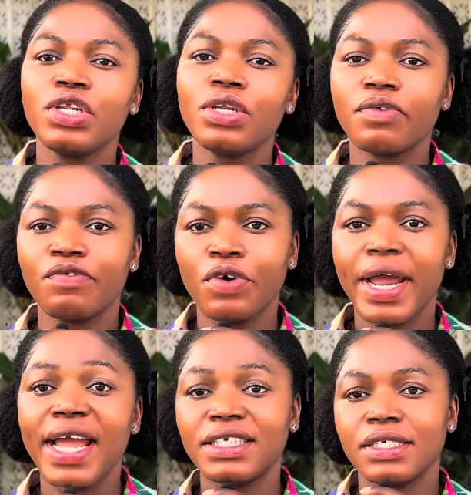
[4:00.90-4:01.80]
look for
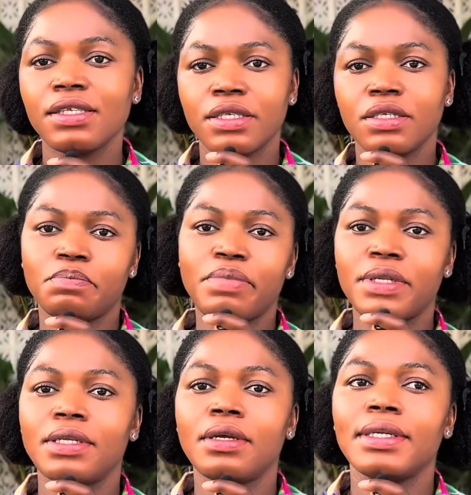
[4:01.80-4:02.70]
agencies
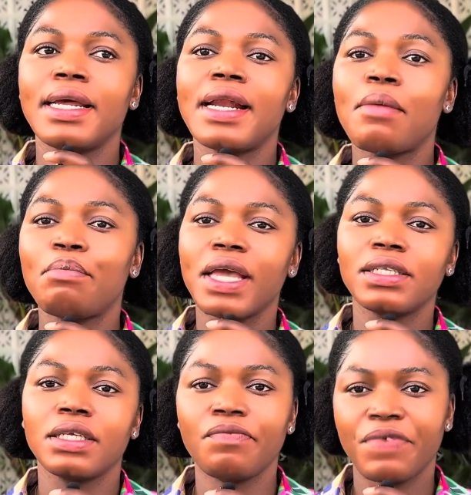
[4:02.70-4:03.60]
that are
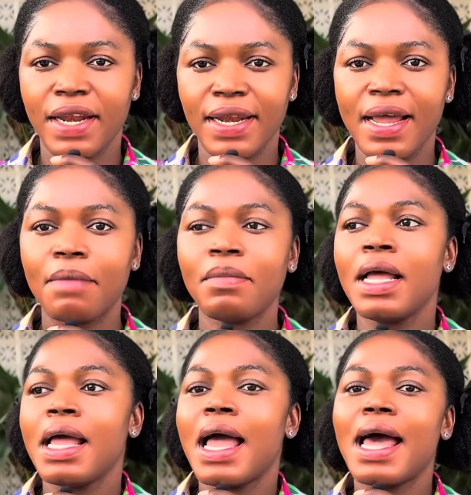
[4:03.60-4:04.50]
based in Vietnam
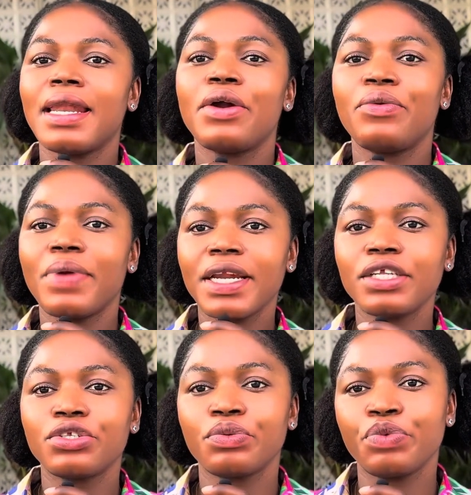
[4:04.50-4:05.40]
and are
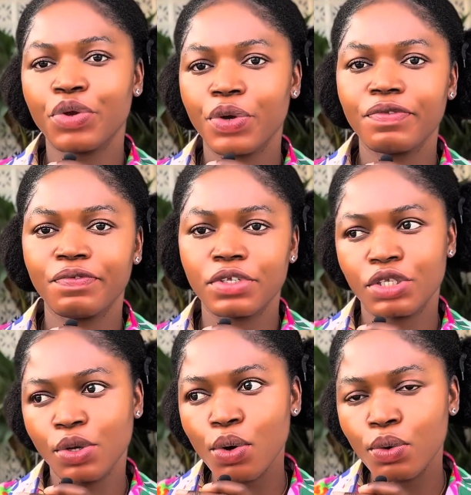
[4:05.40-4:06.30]
ready to recruit for
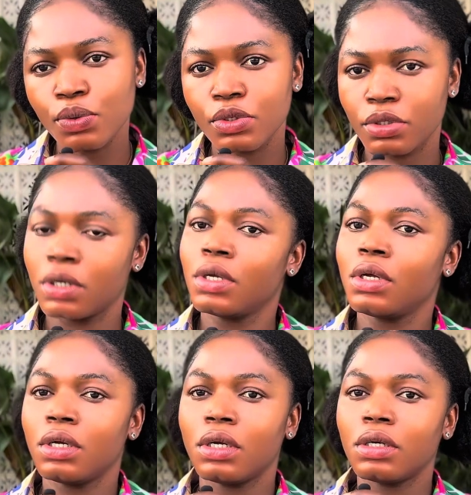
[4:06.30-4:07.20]
schools.
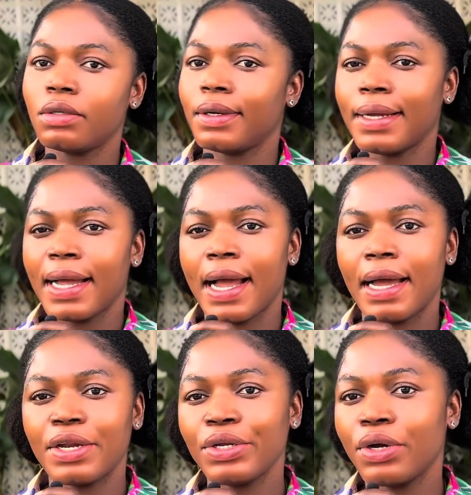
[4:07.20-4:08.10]

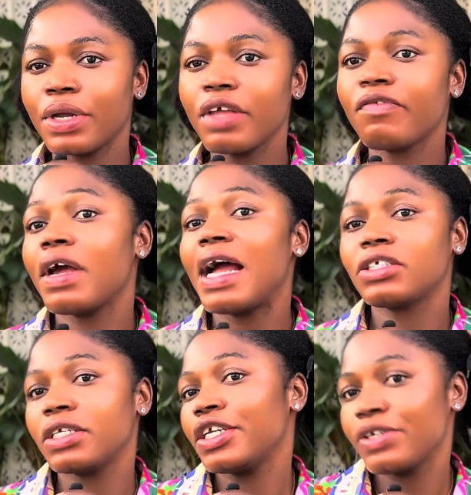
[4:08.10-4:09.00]
I don't know if
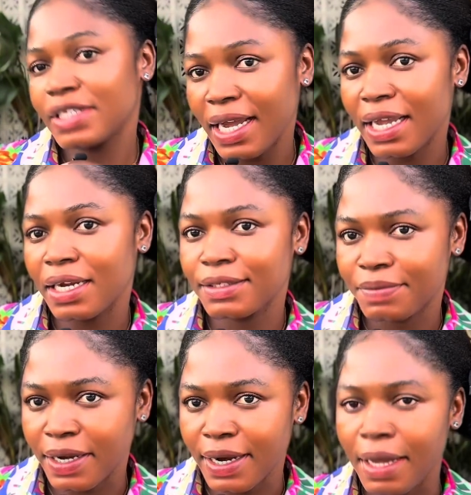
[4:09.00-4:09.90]
your target is
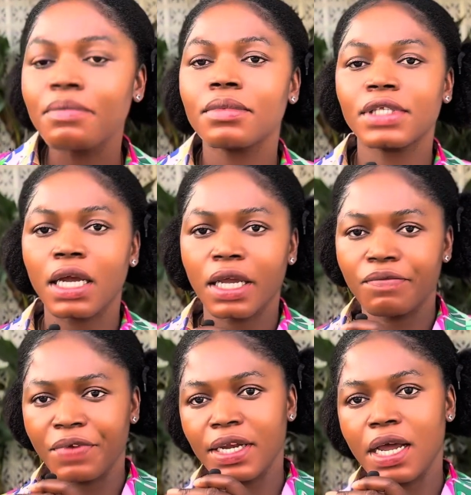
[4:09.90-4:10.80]
Vietnam,
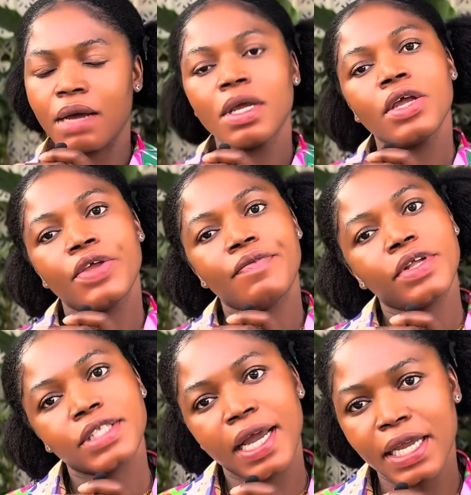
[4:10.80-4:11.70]
target Vietnam. If
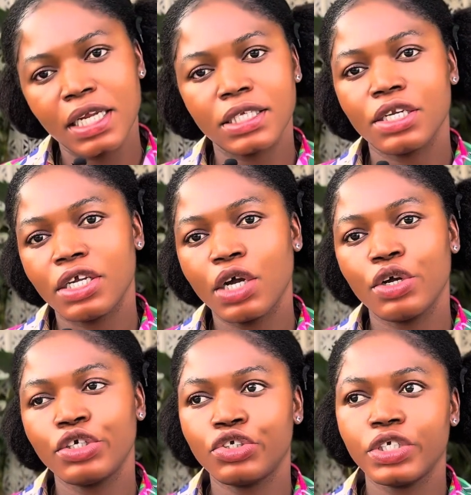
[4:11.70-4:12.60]
your target is another
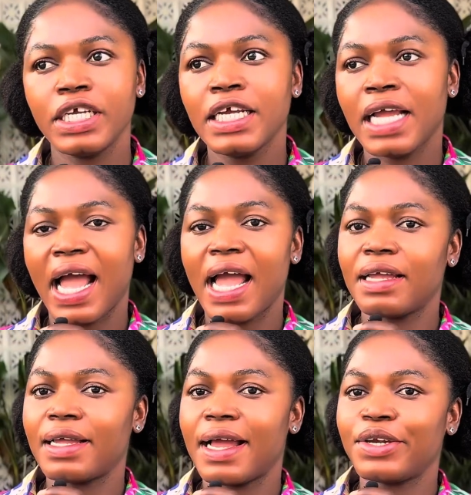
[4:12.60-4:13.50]
country,
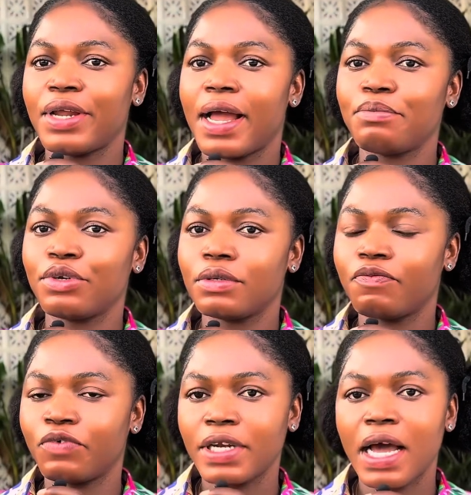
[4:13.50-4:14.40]
I'm
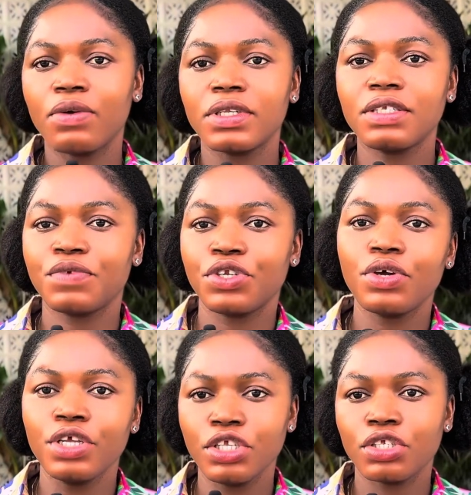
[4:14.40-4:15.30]
for now this
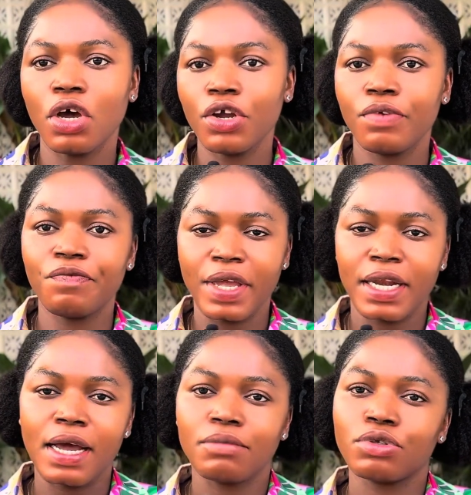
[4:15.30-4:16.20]
video is on
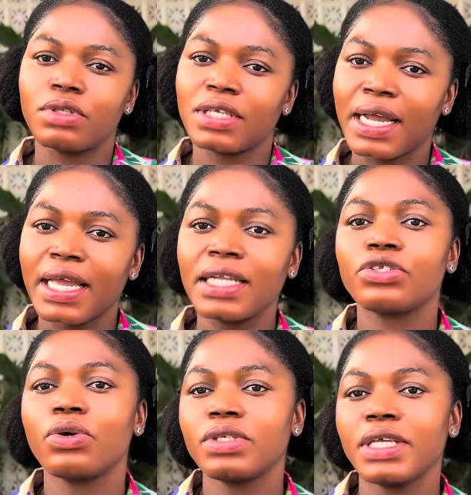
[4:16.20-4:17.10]
Vietnam. So
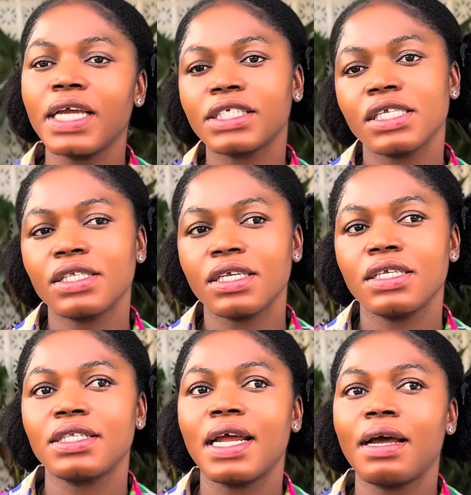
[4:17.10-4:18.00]
target those
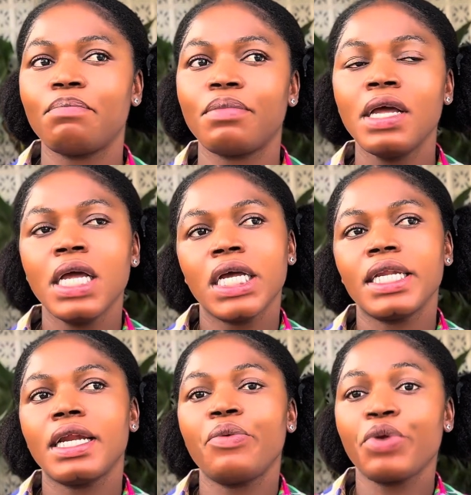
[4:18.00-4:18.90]
agencies that are
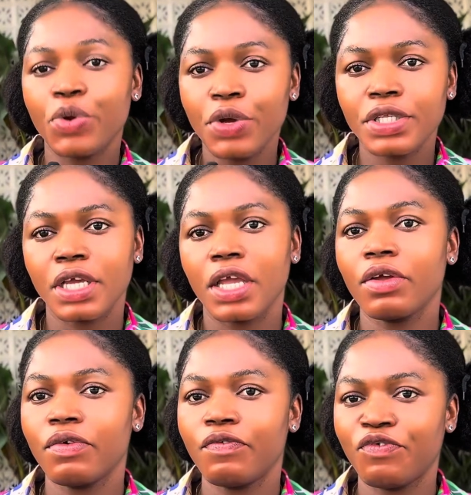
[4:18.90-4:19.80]
recruiting
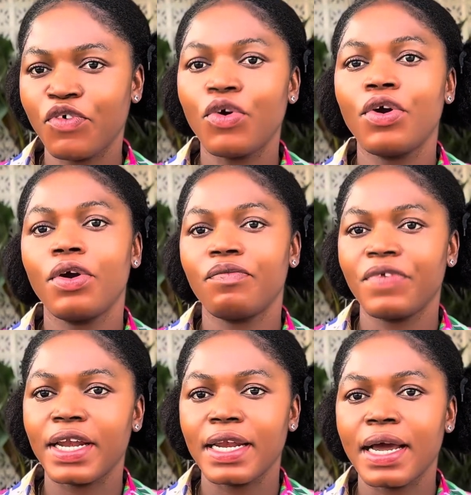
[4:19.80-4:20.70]
for
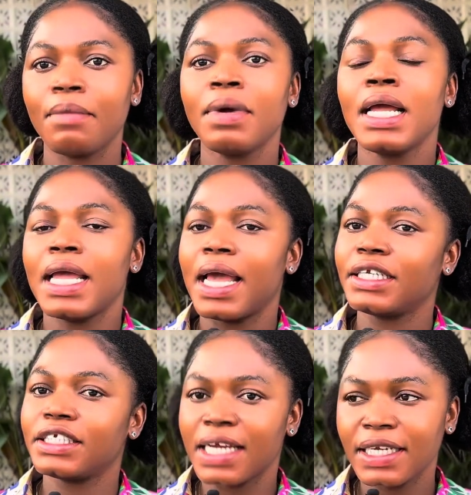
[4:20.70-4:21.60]
Vietnam
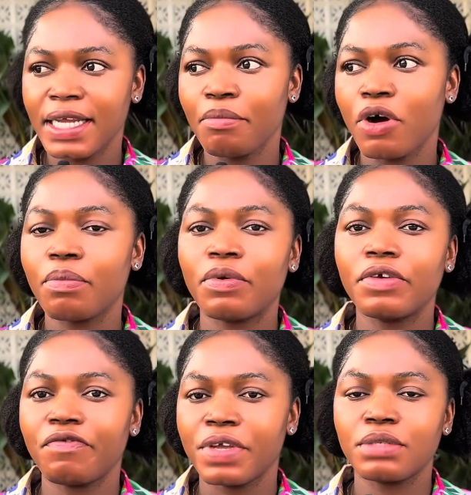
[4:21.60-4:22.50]
and chat them up
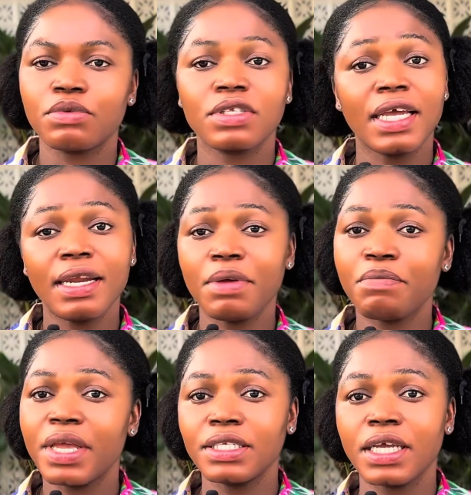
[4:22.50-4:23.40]
on Facebook. Send them a
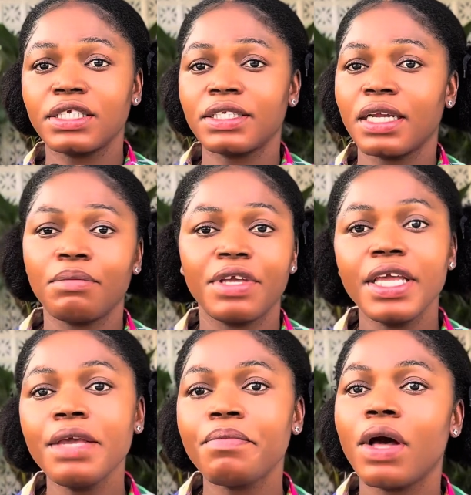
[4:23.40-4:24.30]
message, send them an
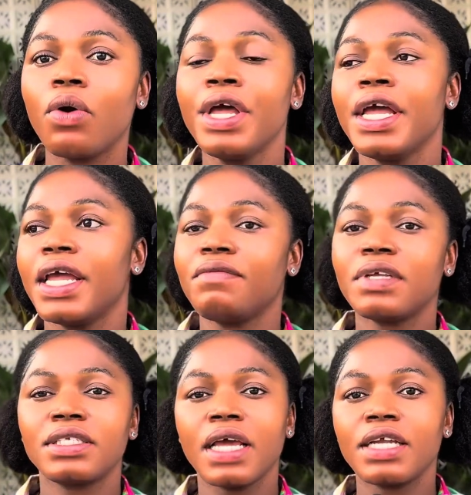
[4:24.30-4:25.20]
email. If
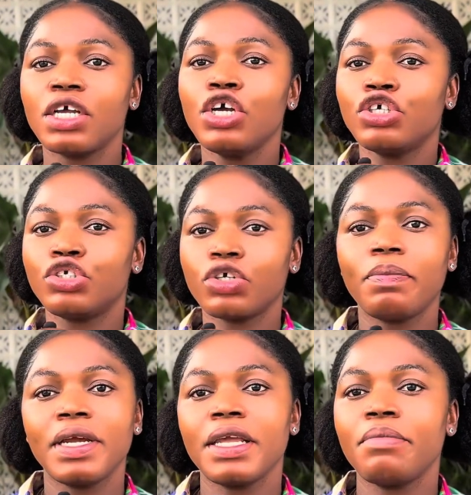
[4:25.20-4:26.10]
they said
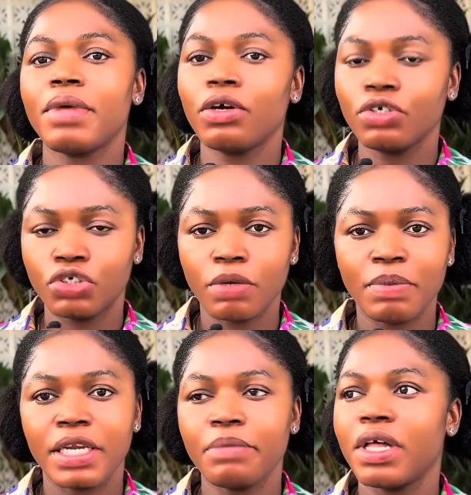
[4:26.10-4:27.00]
drop an email, you drop
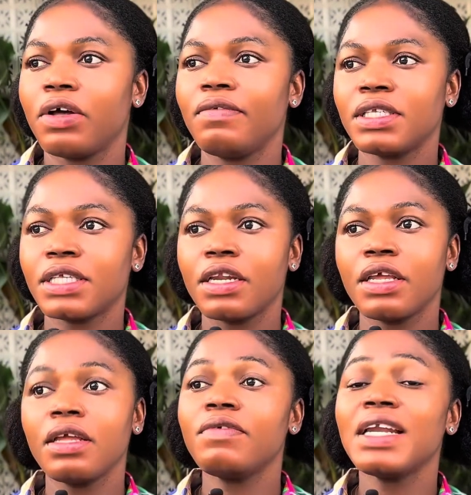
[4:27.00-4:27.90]
an email. If they said
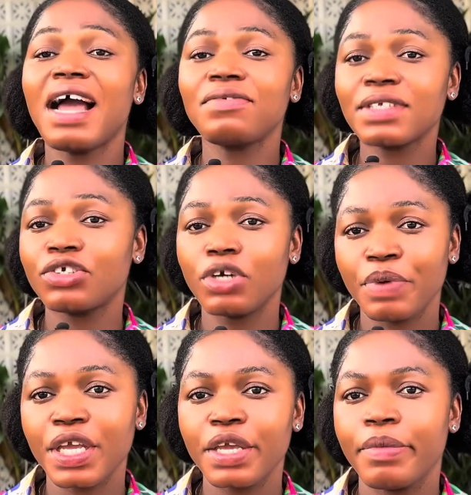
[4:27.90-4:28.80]
even after
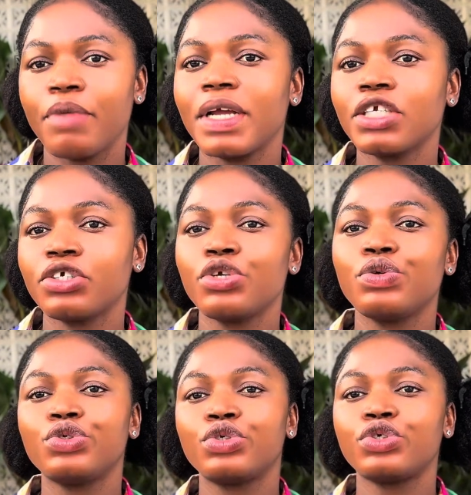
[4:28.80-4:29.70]
dropping email, make sure
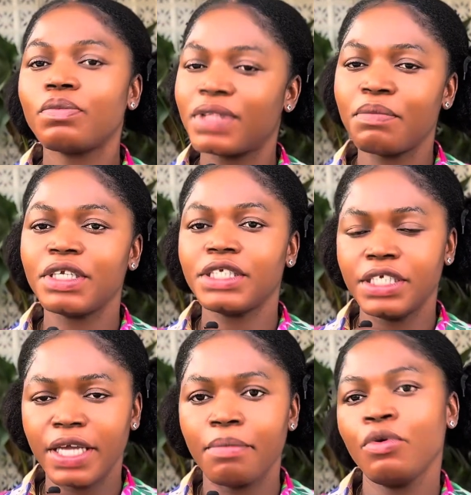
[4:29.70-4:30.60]
you drop them a
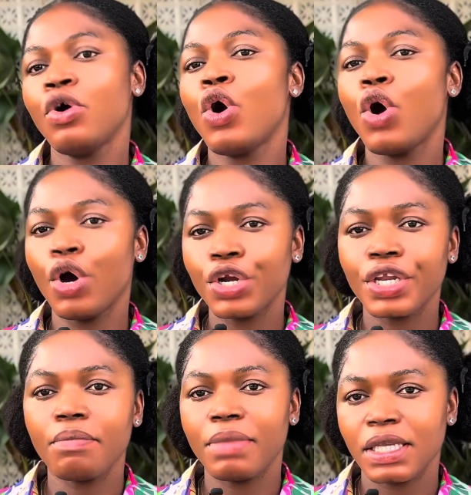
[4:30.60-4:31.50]
DM on the